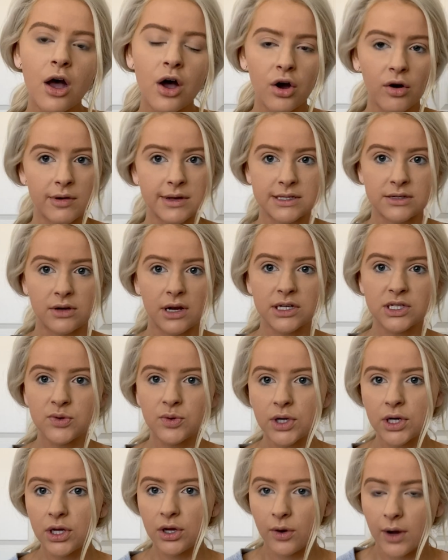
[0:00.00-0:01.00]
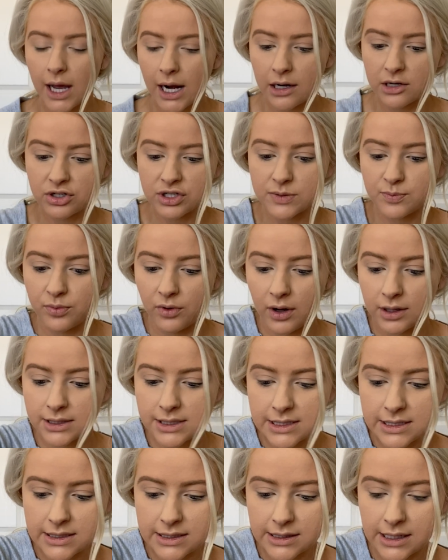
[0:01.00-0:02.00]
Okay, so next we're gonna go ahead and just bronze
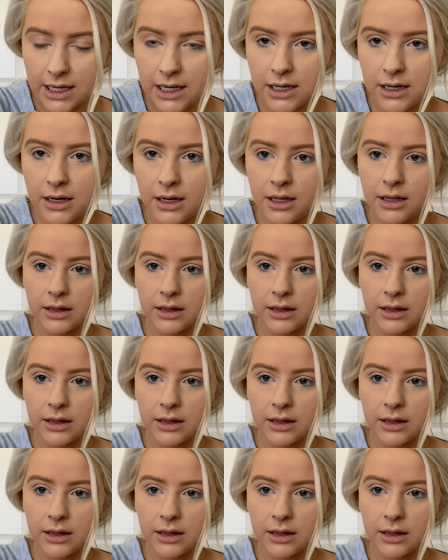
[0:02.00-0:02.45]
the skin.